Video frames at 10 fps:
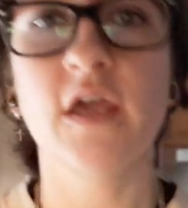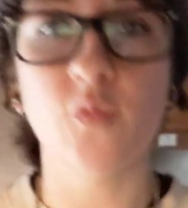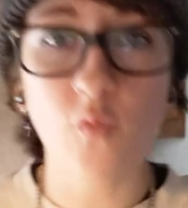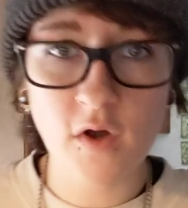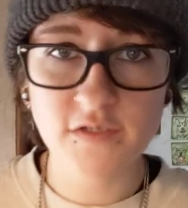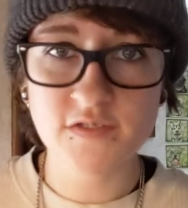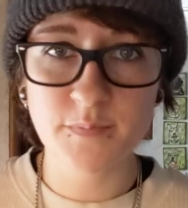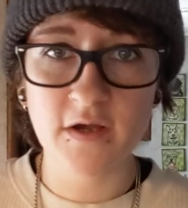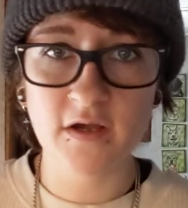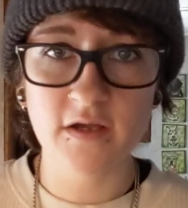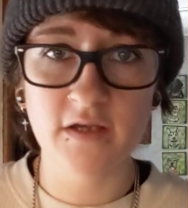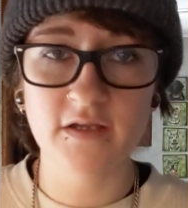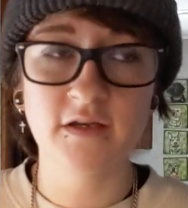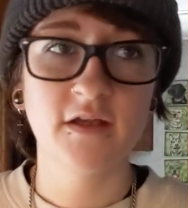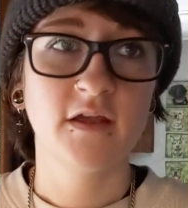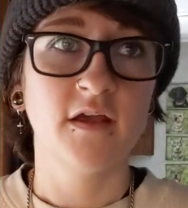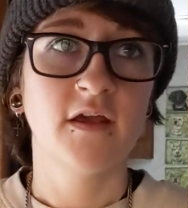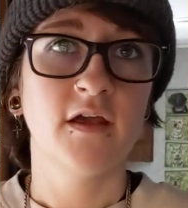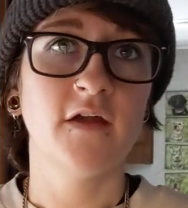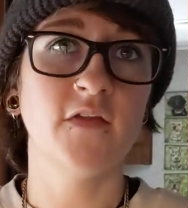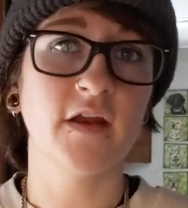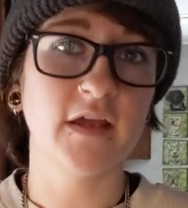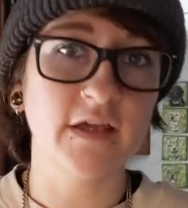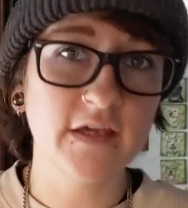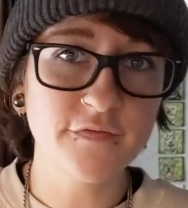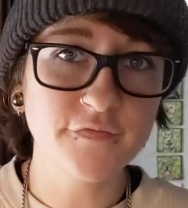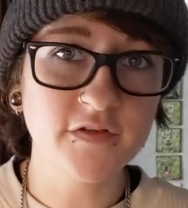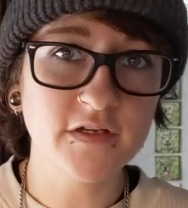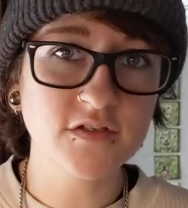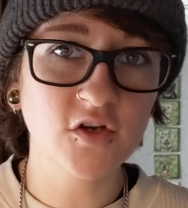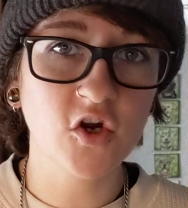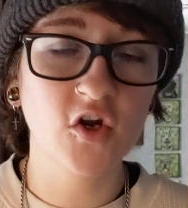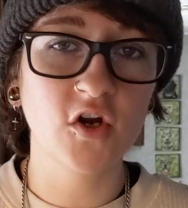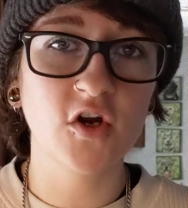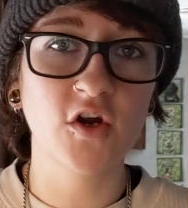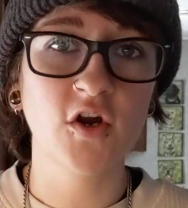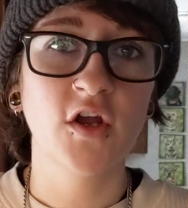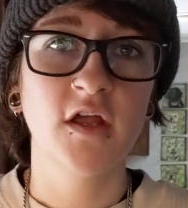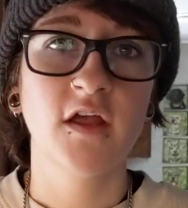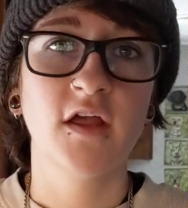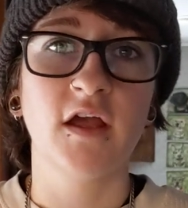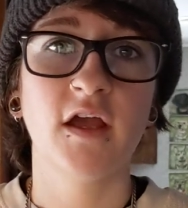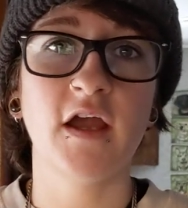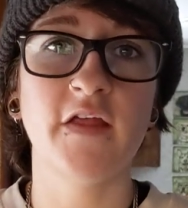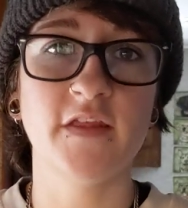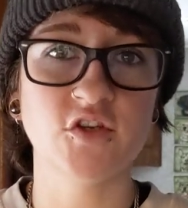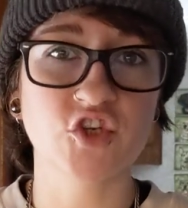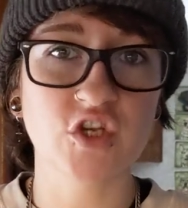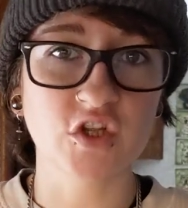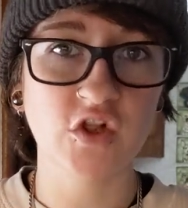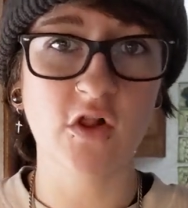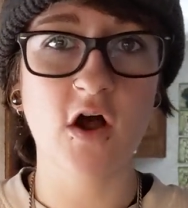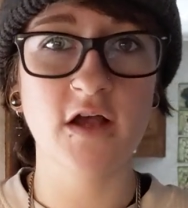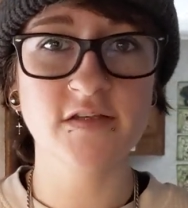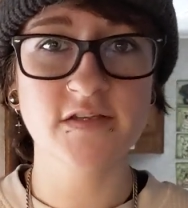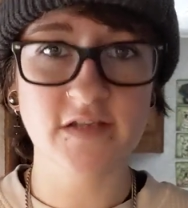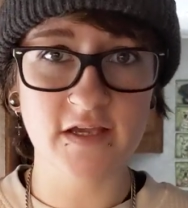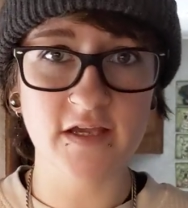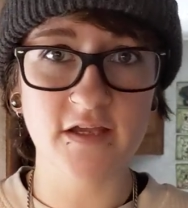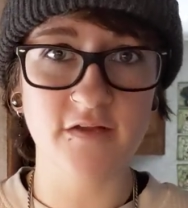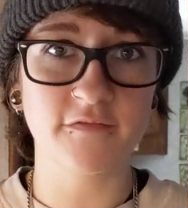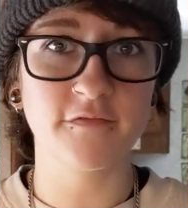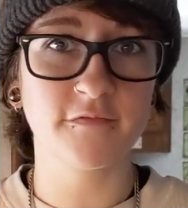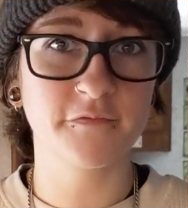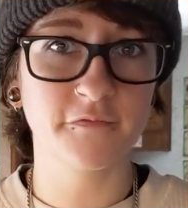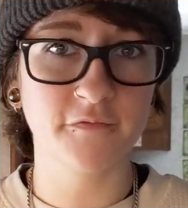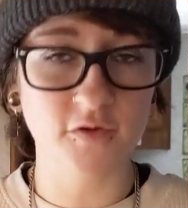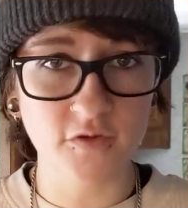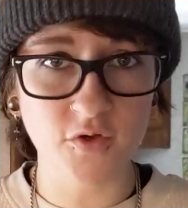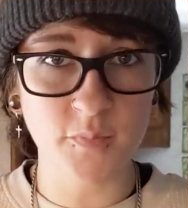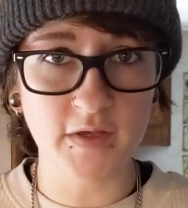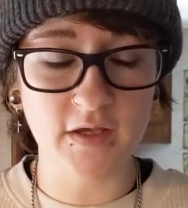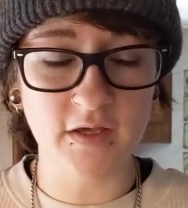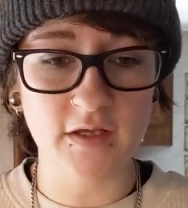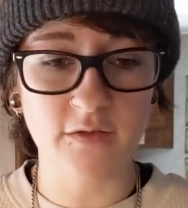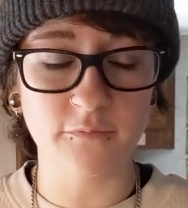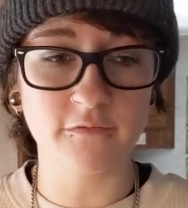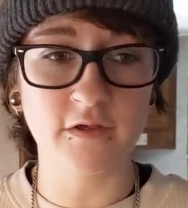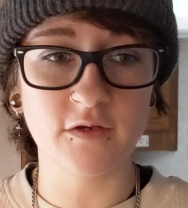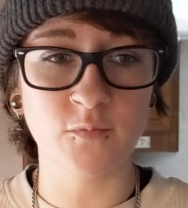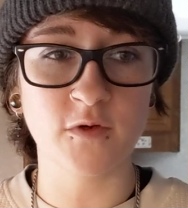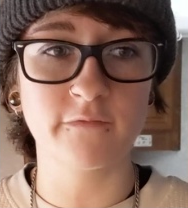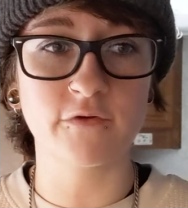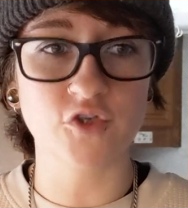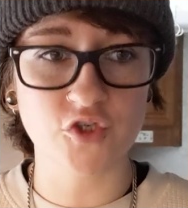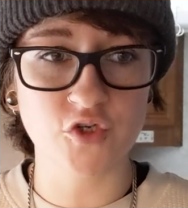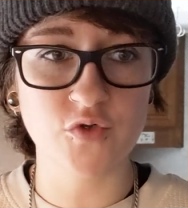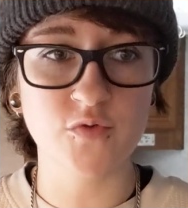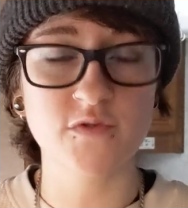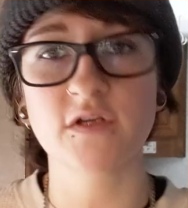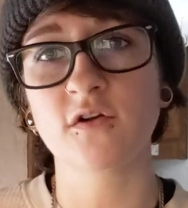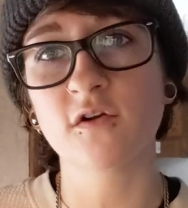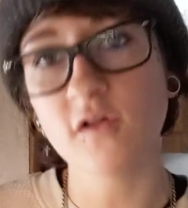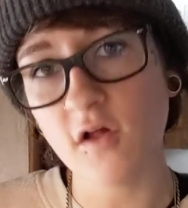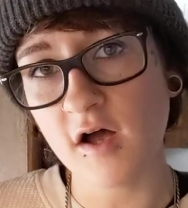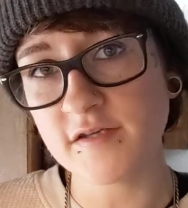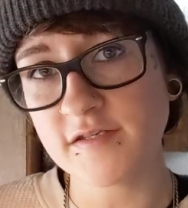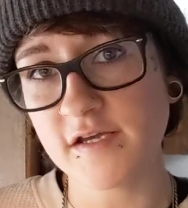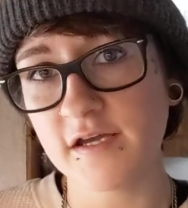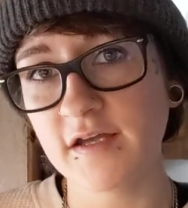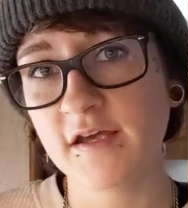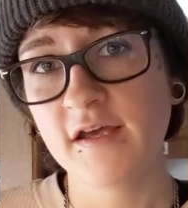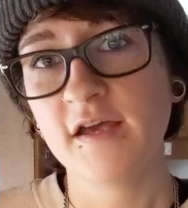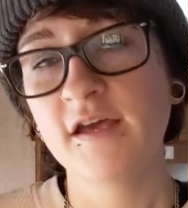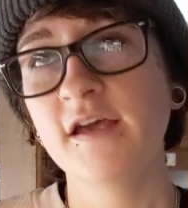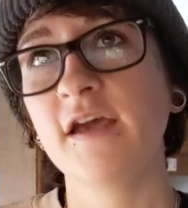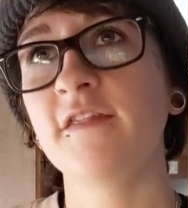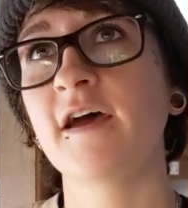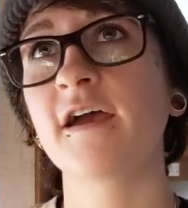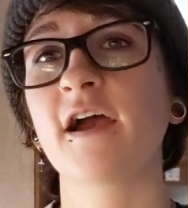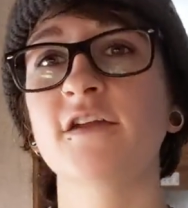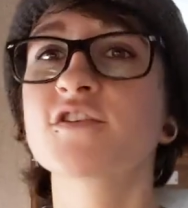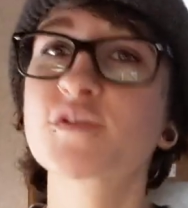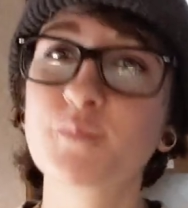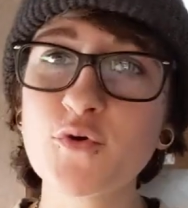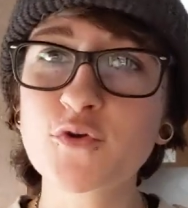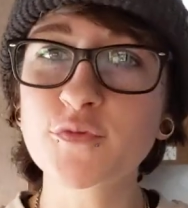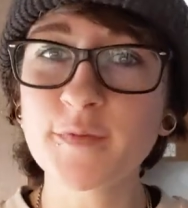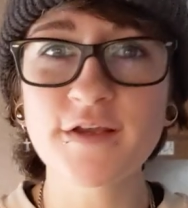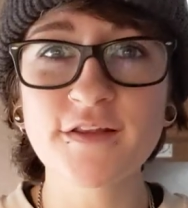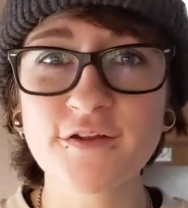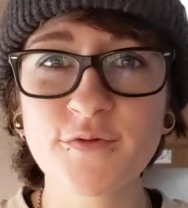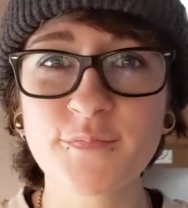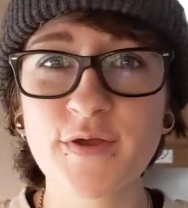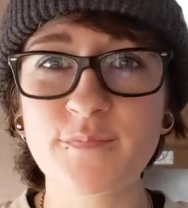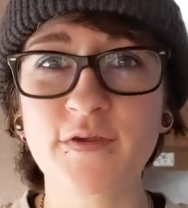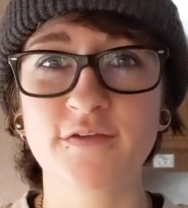It was mine, and then I gifted it to her, and then she lost it for a little bit, and it was in one of her shoes in her closet, and that kind of spooked me a little bit